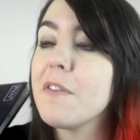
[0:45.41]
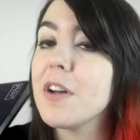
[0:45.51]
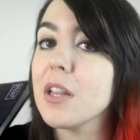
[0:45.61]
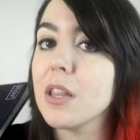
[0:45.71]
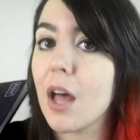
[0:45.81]
have
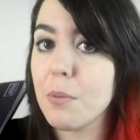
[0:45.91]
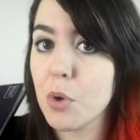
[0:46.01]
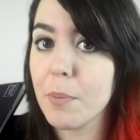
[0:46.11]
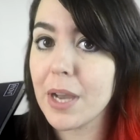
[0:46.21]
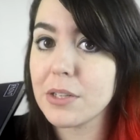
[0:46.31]
a lot
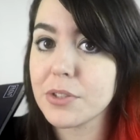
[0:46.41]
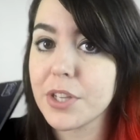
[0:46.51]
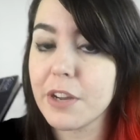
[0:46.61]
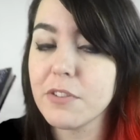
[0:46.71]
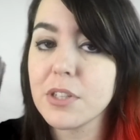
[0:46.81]
more binders
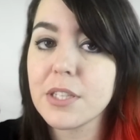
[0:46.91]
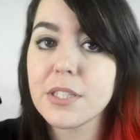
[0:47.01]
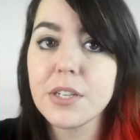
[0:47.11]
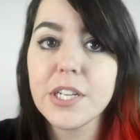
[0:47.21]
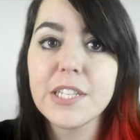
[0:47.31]
to cover in the
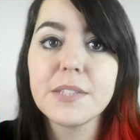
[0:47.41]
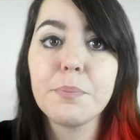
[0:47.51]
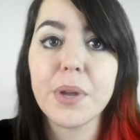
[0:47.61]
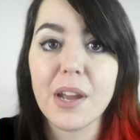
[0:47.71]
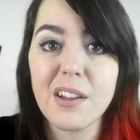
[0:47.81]
series,
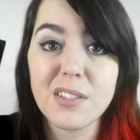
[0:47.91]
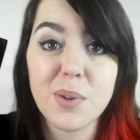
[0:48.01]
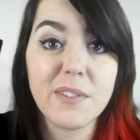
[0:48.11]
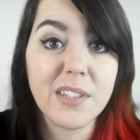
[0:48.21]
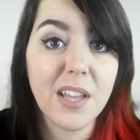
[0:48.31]
but I also
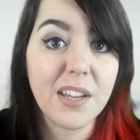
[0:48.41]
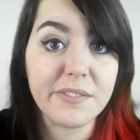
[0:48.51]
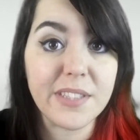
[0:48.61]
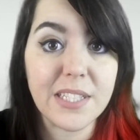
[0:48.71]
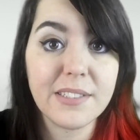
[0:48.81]
have a lot
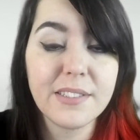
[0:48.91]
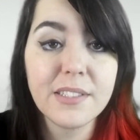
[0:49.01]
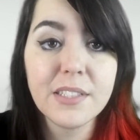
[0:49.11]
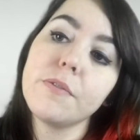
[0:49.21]
of these.